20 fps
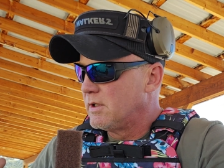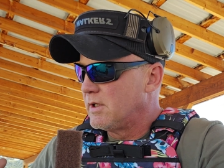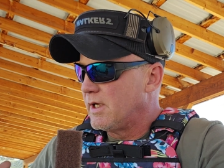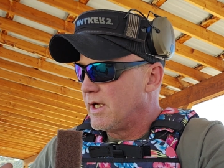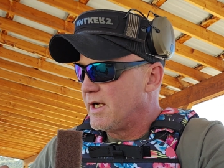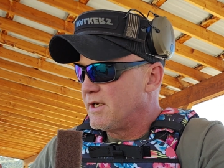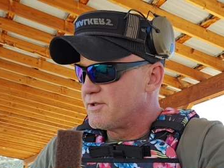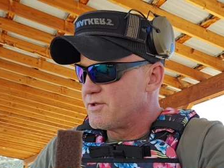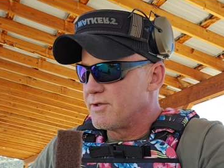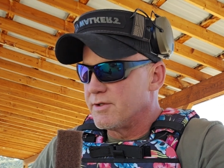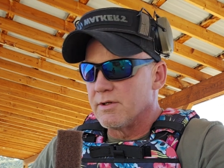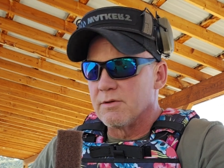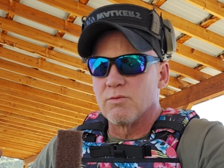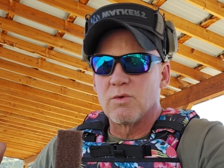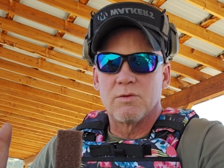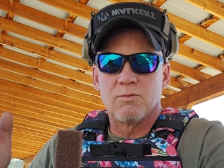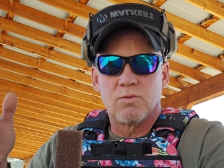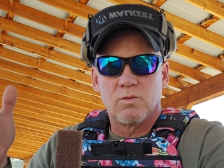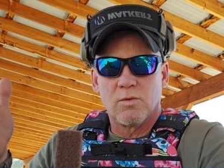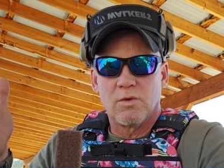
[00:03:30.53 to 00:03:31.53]
as you
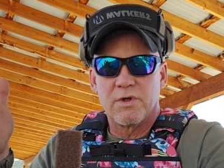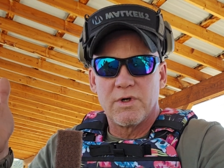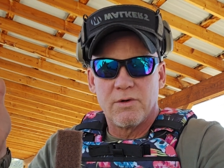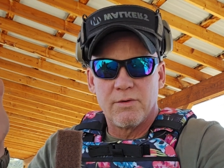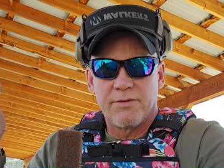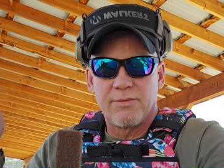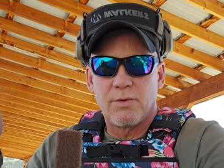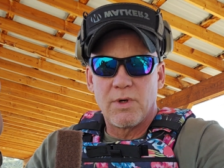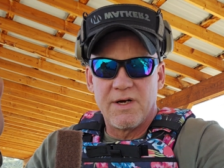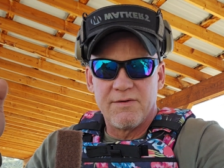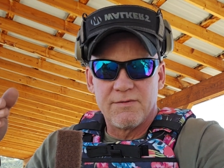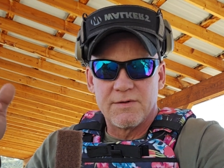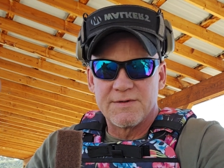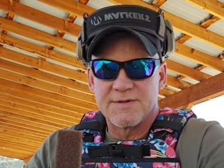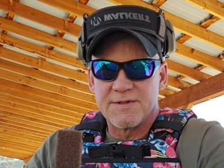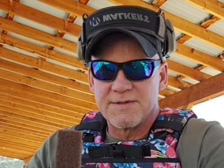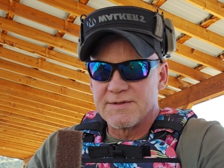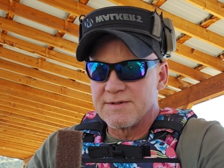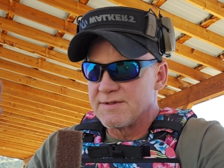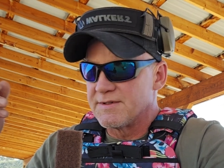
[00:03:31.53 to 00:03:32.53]
do. We'll go with rifle
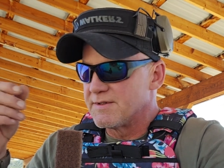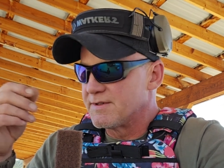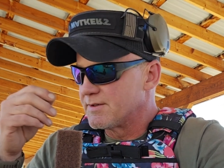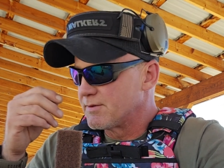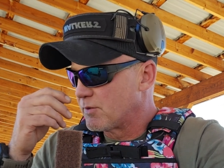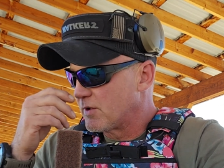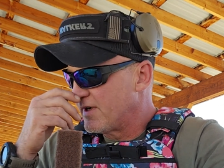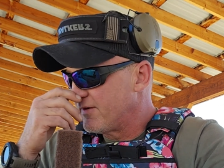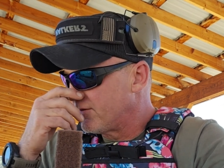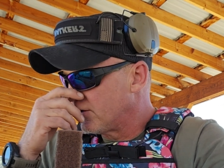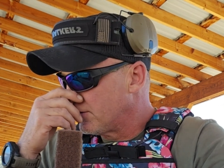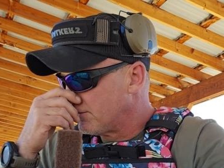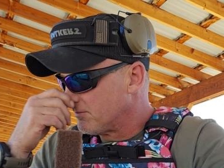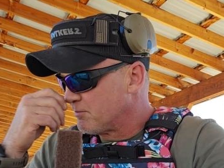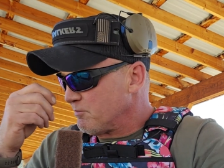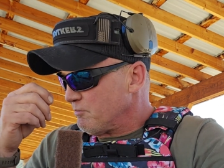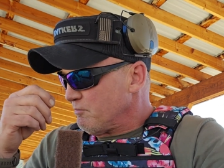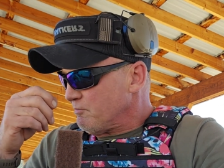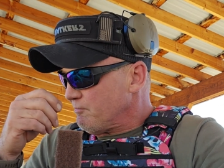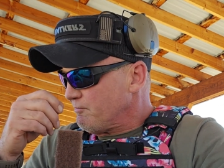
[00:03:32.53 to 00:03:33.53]
since this is a rifle.
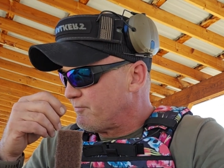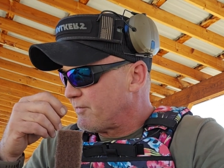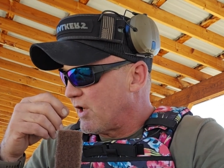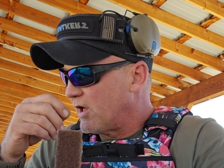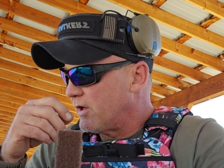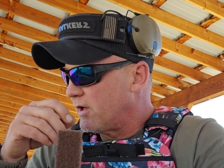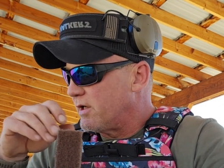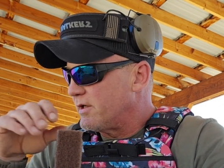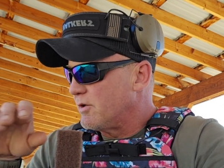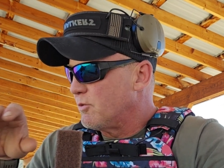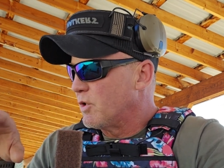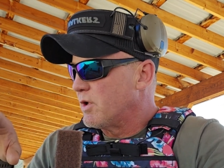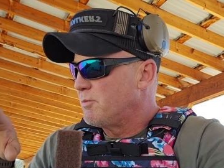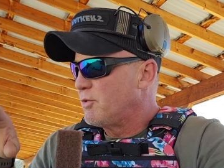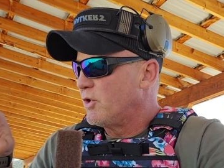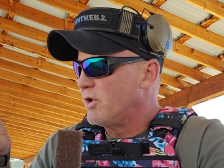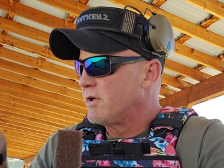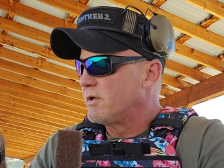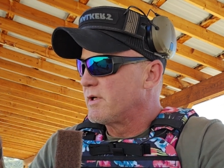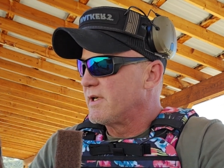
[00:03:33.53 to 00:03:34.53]
You want
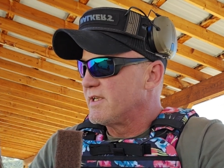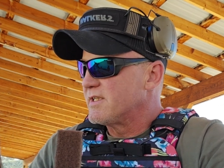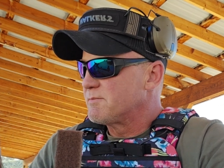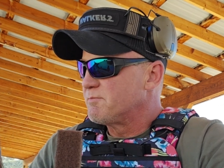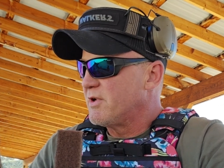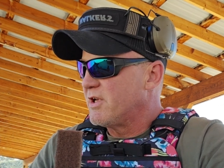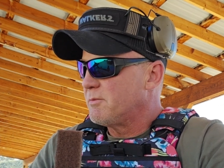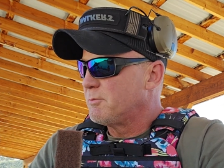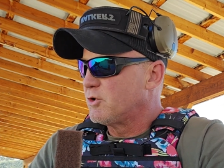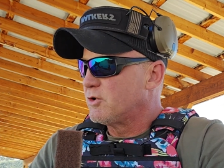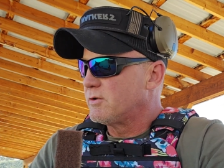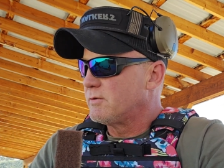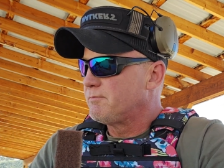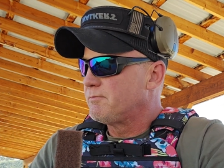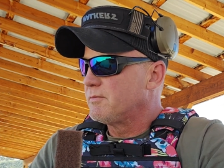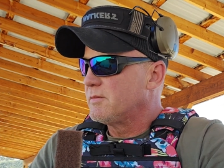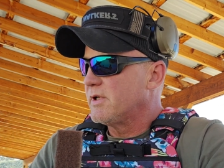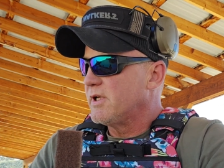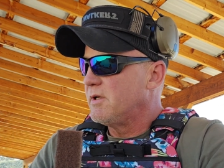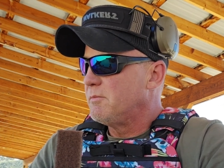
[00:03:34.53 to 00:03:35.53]
to put as minimal
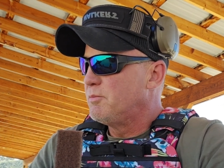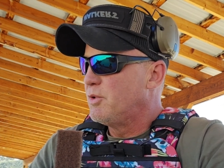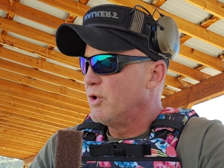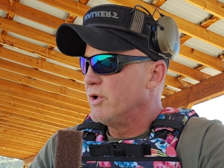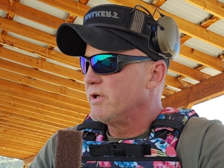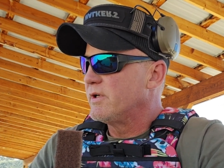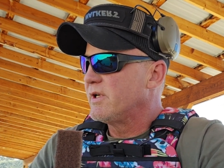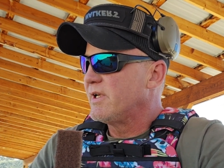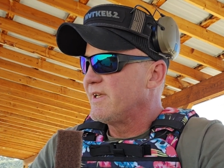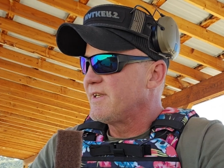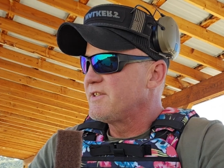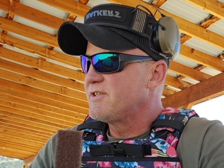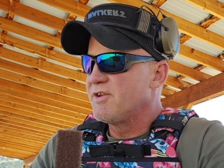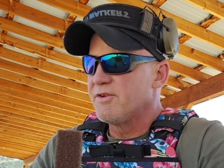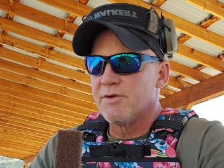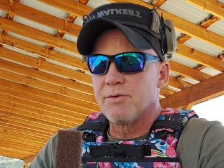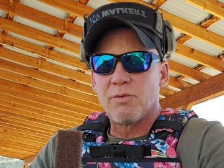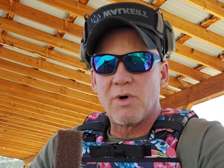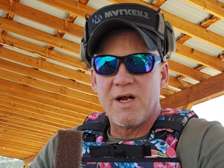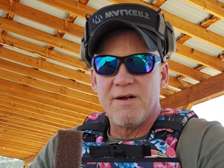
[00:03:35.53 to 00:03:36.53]
input into
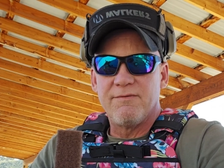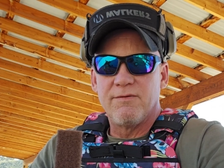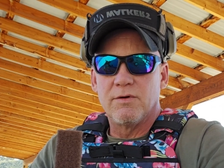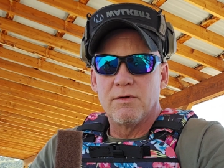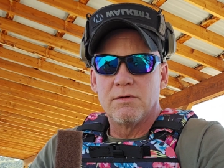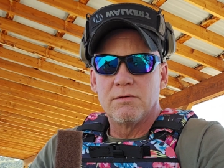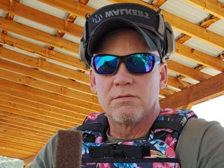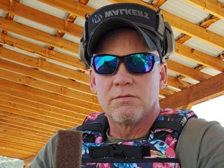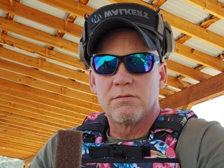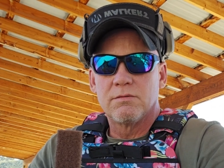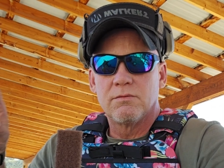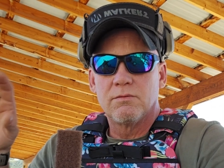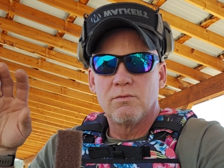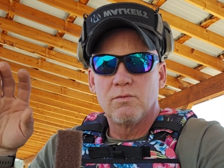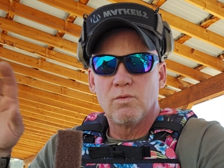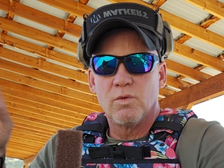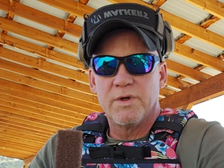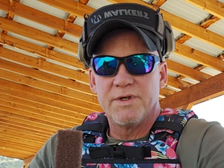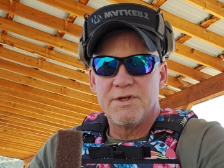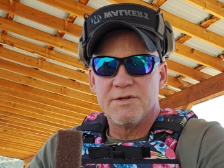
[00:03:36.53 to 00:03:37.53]
the rifle
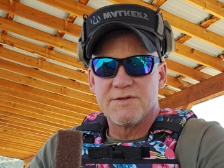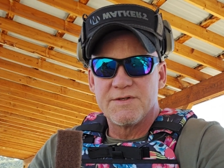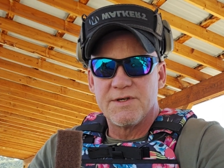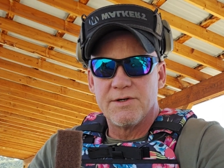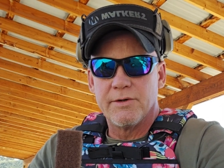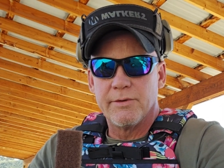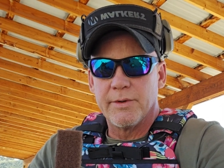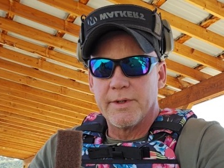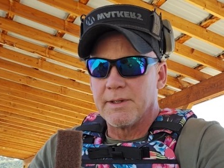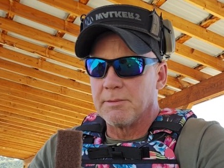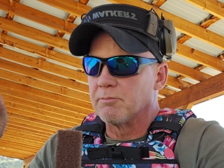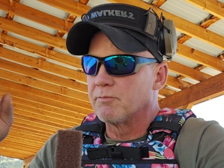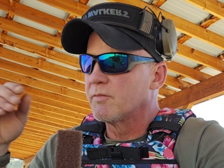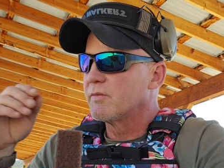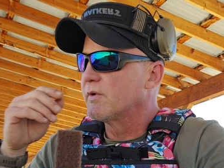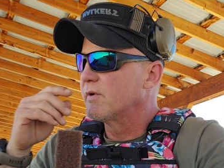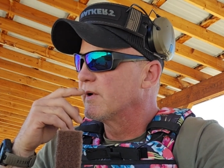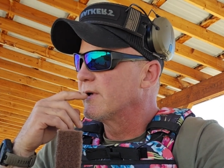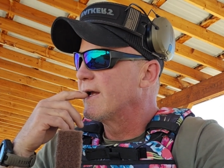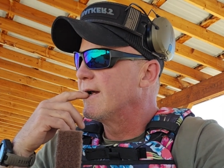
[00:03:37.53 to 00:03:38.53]
when you're zeroing,
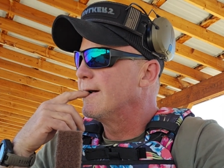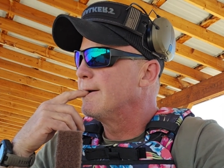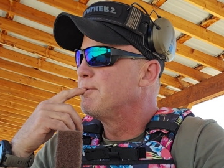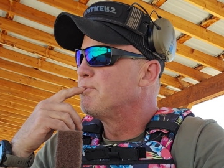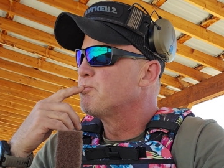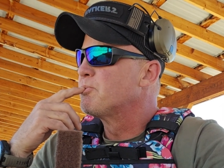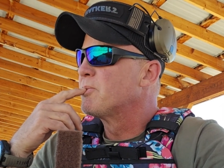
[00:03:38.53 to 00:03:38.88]
okay?